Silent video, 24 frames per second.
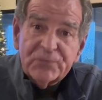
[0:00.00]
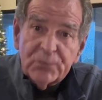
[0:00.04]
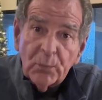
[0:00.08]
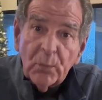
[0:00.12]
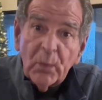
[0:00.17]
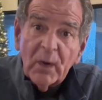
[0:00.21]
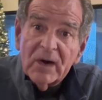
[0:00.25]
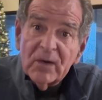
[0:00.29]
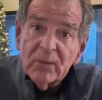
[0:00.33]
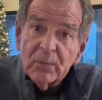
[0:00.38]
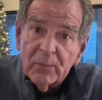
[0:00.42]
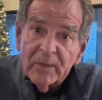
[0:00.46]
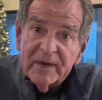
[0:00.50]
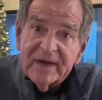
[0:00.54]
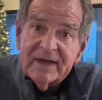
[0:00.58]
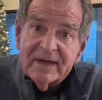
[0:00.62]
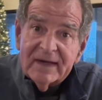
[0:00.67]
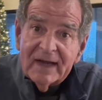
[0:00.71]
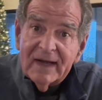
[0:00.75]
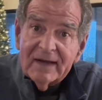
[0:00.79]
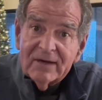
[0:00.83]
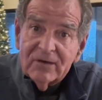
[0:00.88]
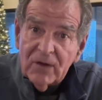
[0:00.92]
where we